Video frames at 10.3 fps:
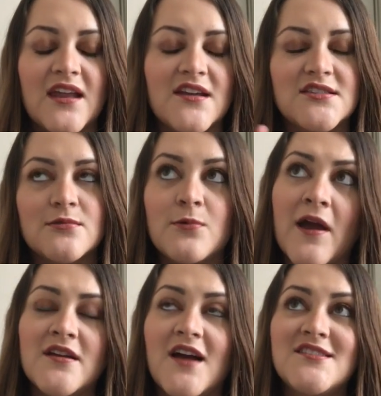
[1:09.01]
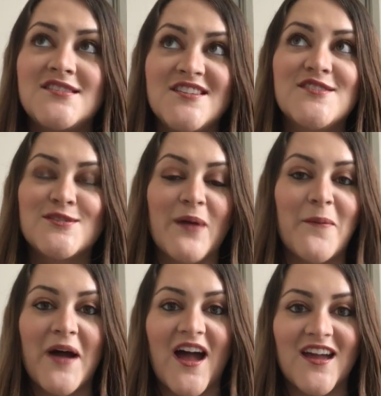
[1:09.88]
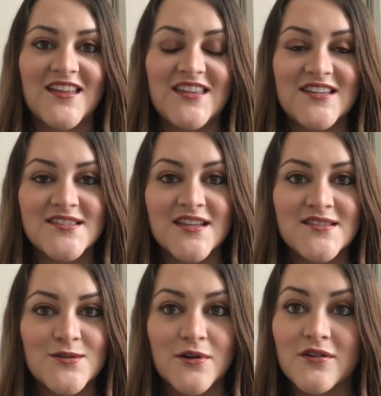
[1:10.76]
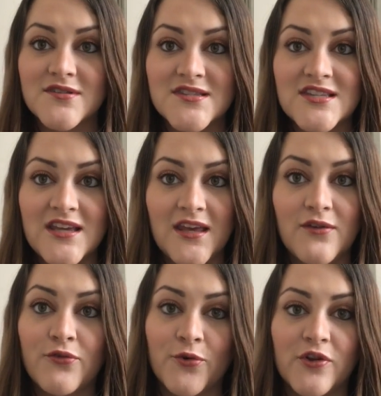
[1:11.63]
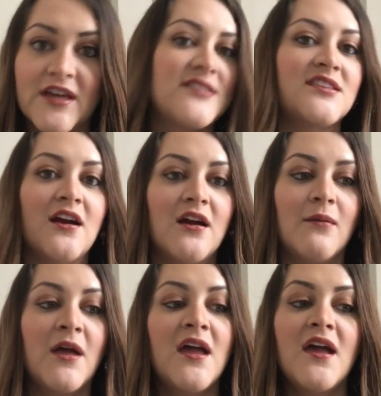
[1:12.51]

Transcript: And I swear, I still swear by the SkinCeuticals C E Ferulic Serum.